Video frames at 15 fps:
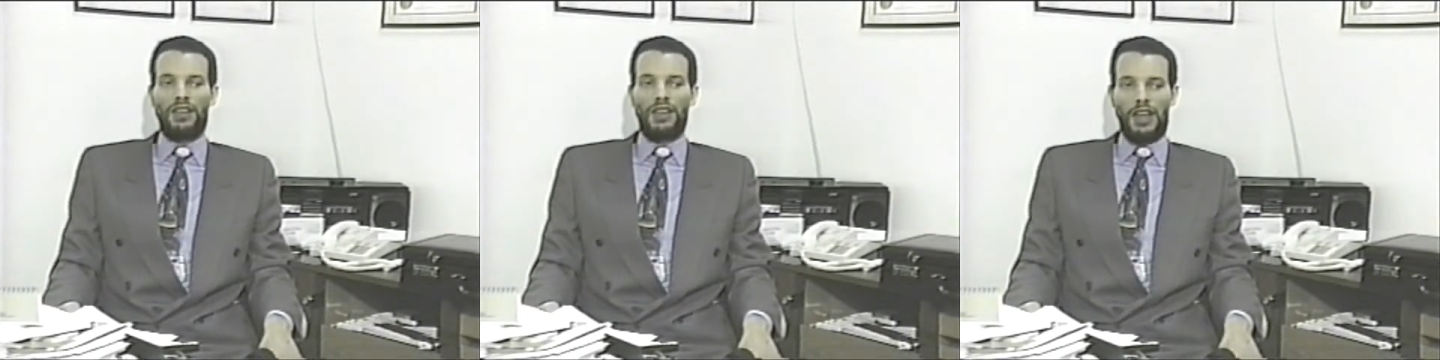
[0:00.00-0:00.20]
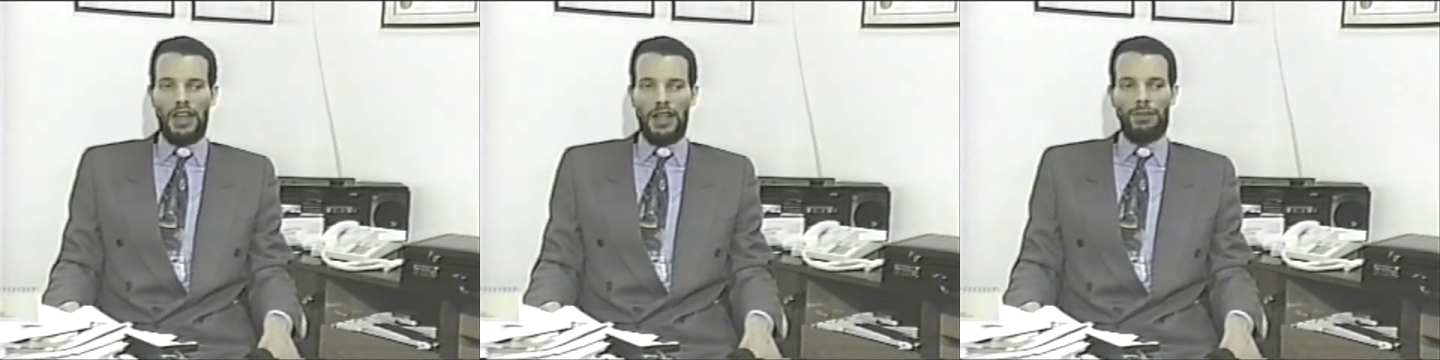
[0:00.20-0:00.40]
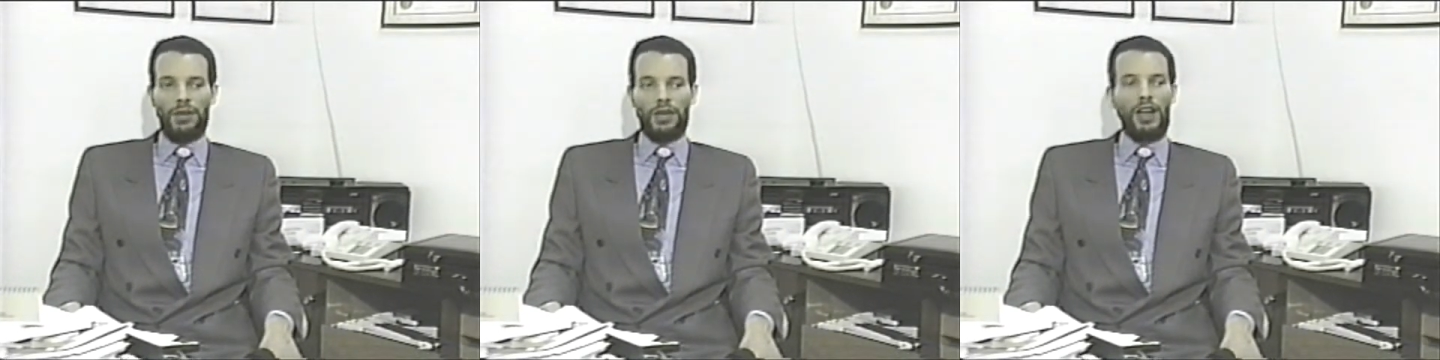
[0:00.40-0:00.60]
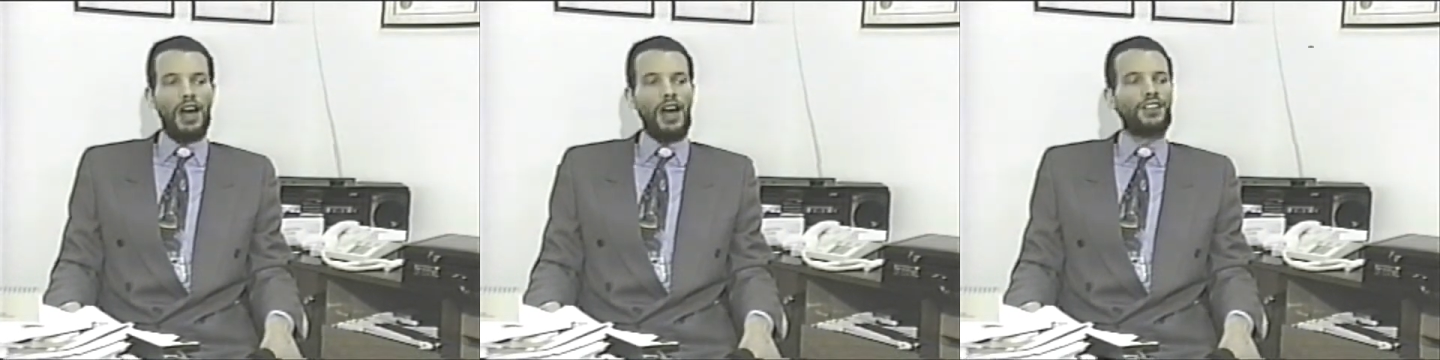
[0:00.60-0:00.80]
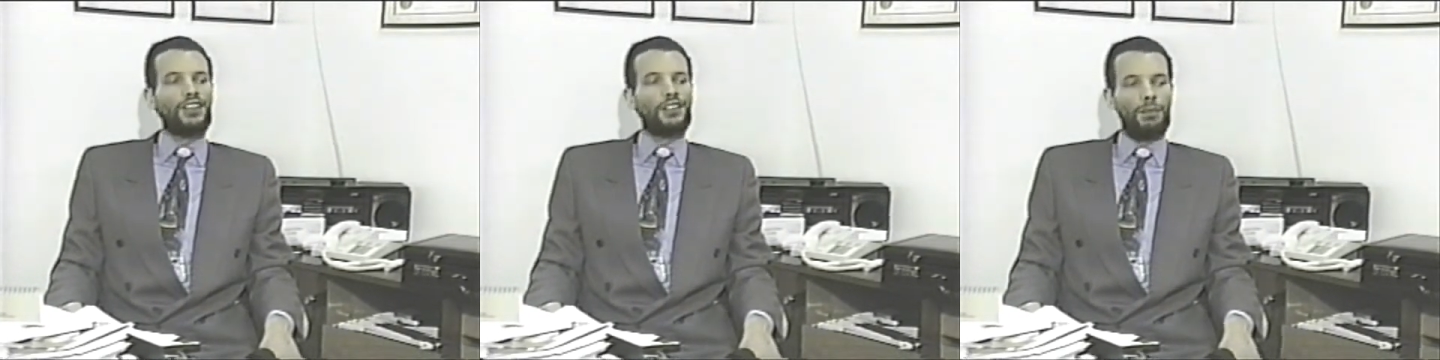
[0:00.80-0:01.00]
the
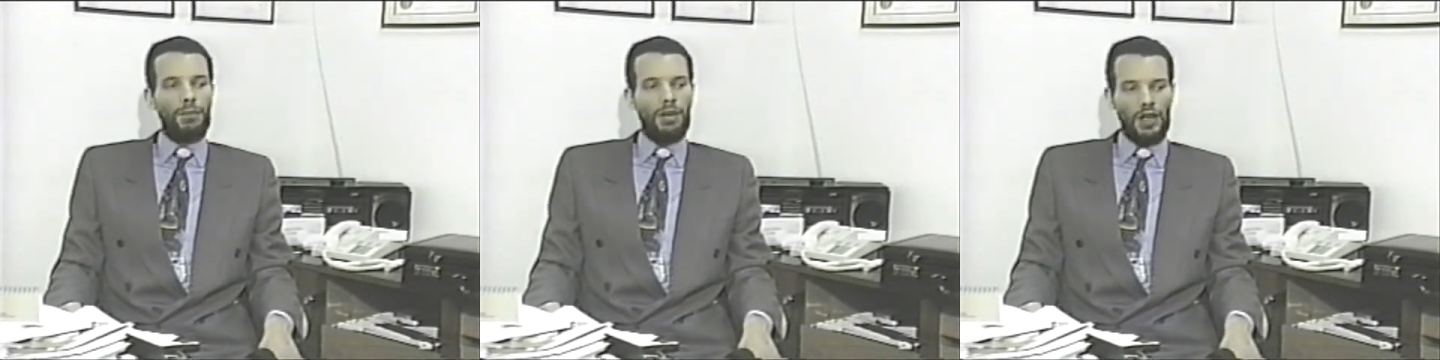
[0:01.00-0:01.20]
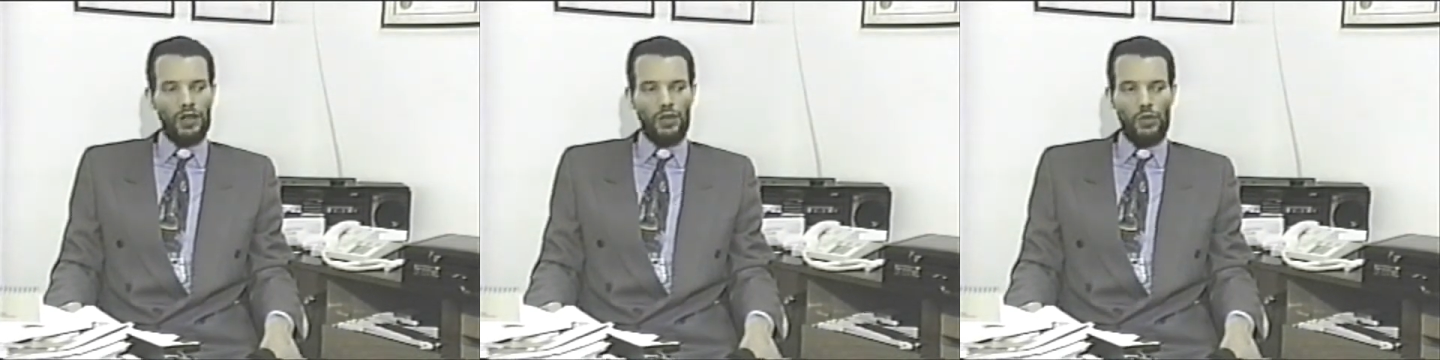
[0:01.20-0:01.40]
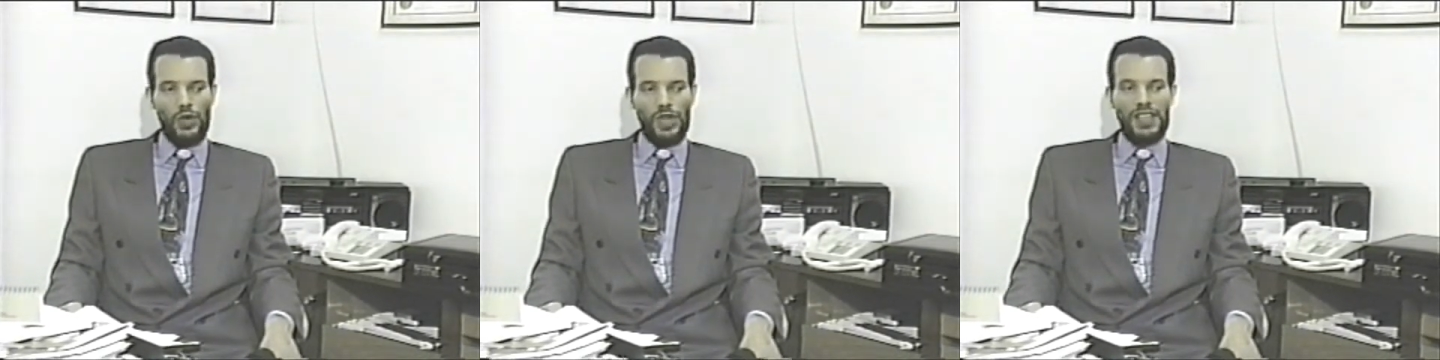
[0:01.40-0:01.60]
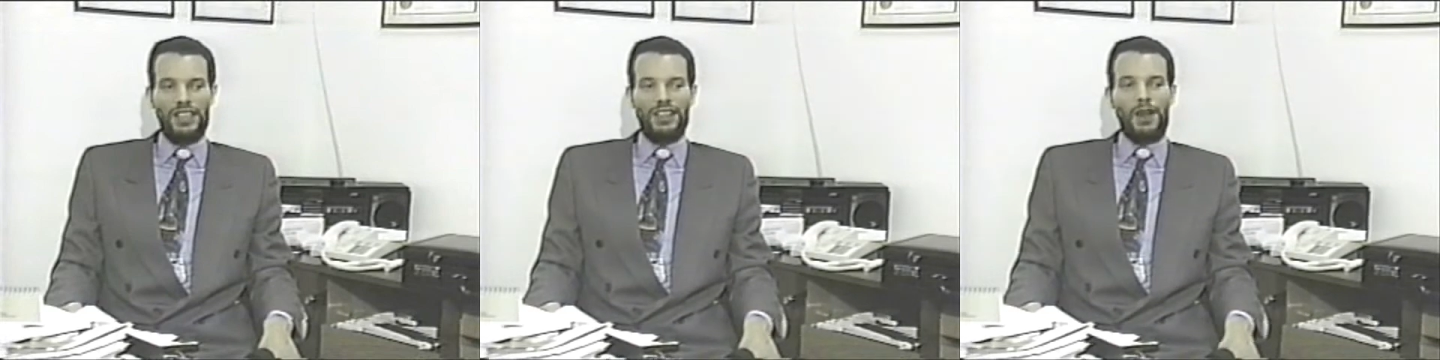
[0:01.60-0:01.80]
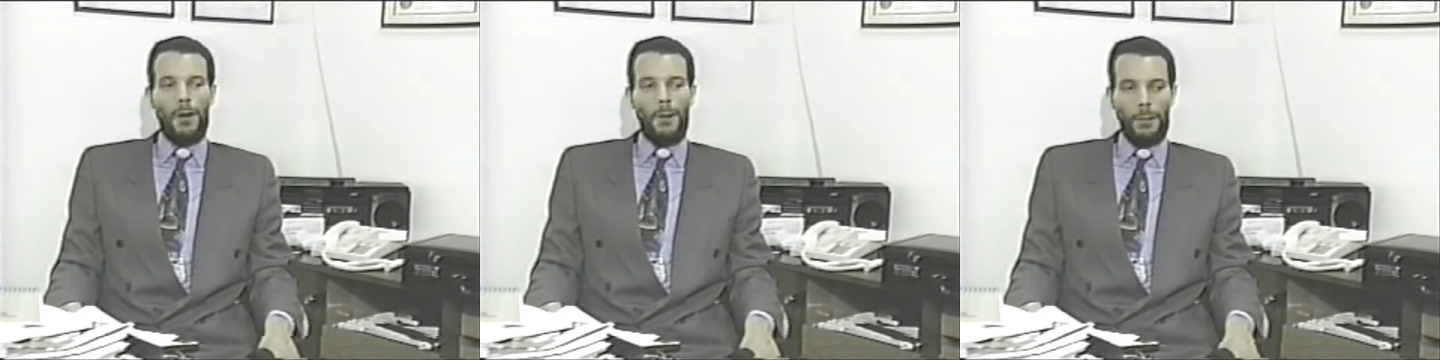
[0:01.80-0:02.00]
apricots,
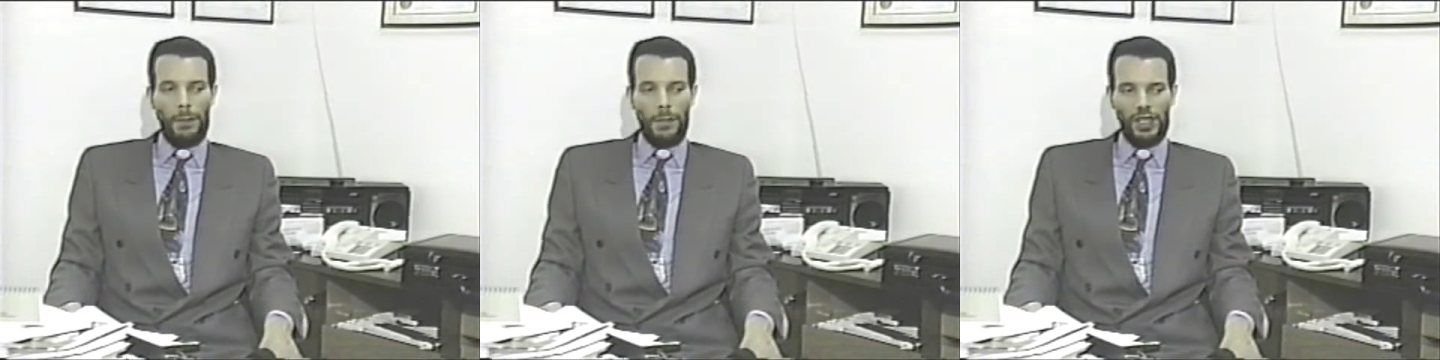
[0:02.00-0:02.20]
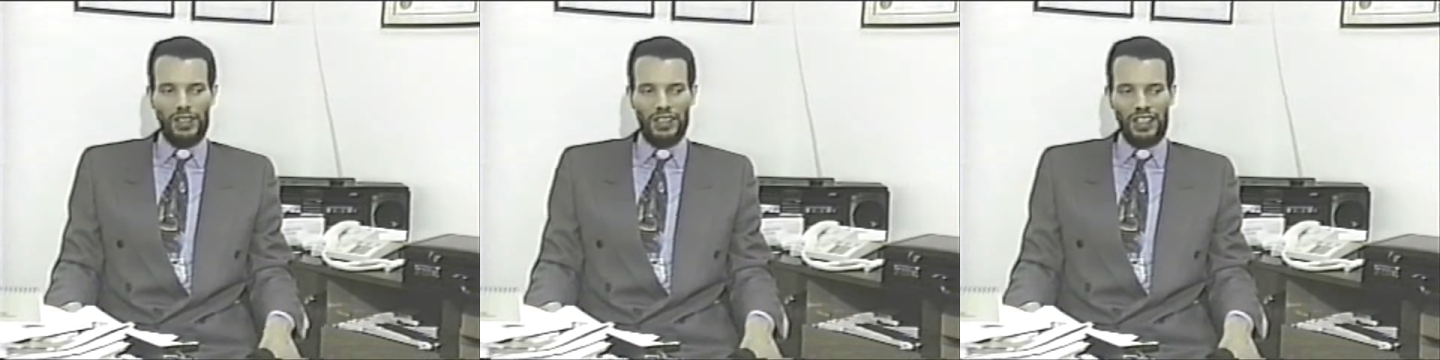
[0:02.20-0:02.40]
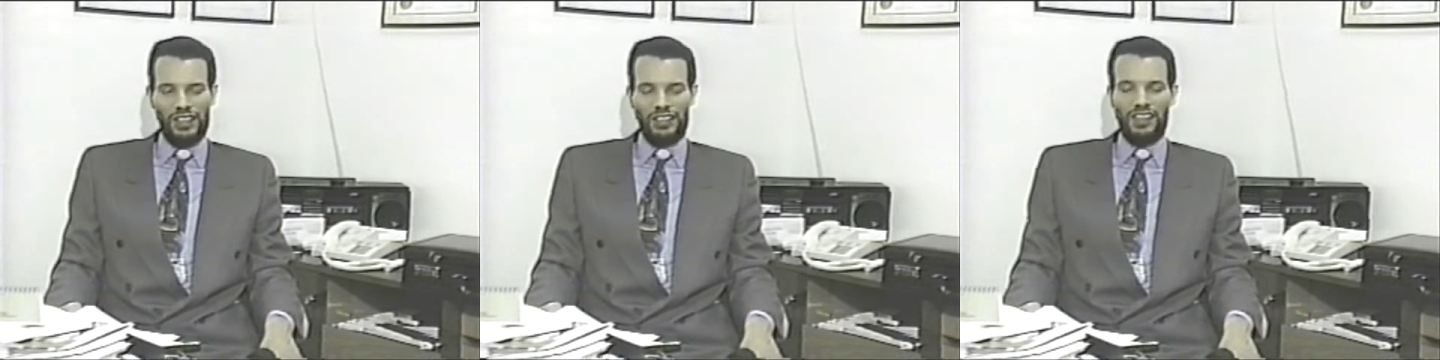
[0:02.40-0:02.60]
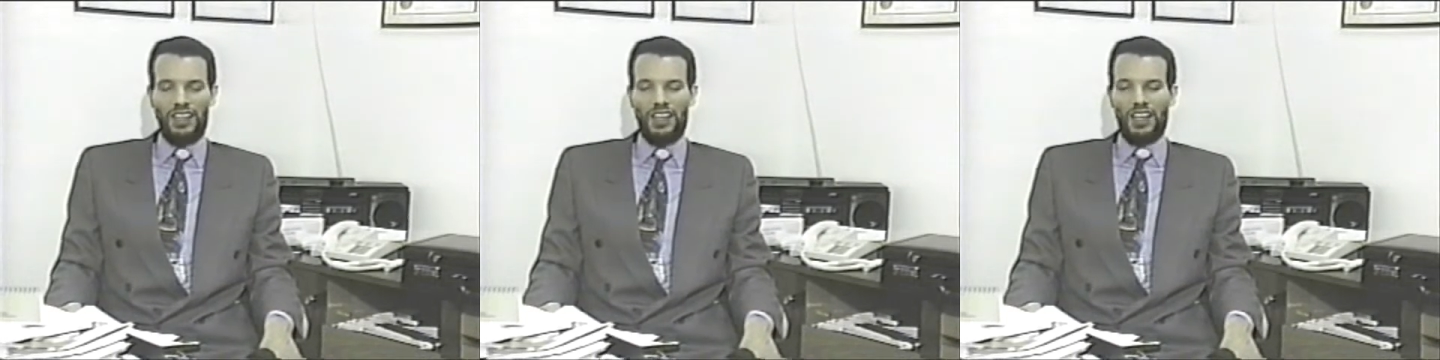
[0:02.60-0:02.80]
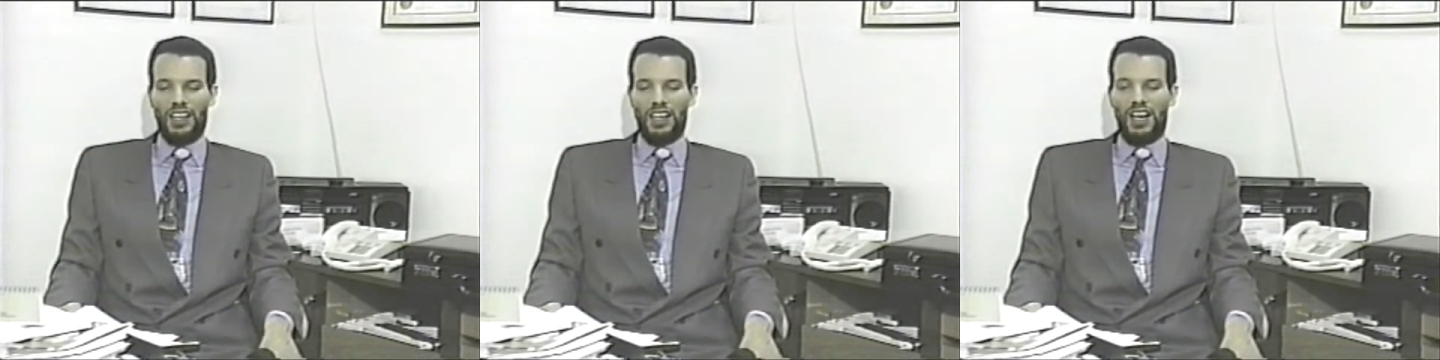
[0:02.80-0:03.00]
buckwheat, millet,
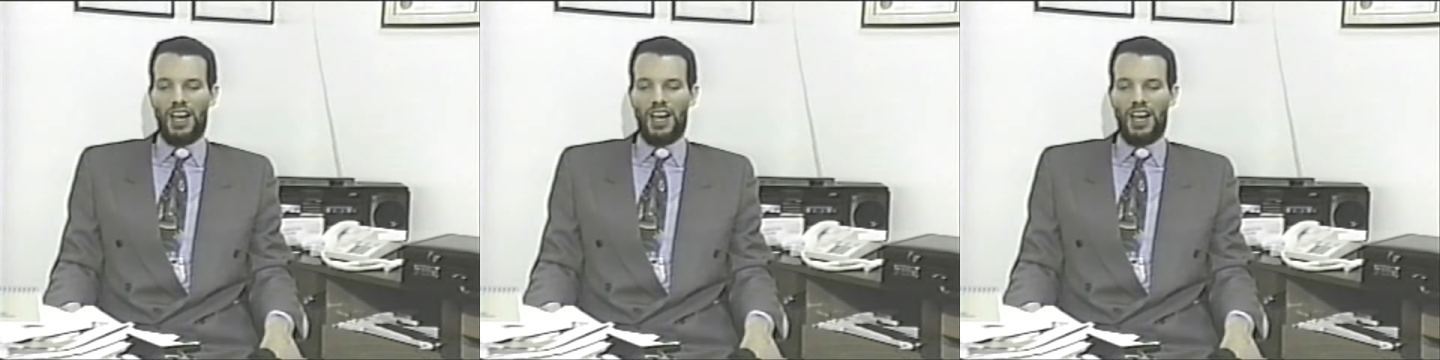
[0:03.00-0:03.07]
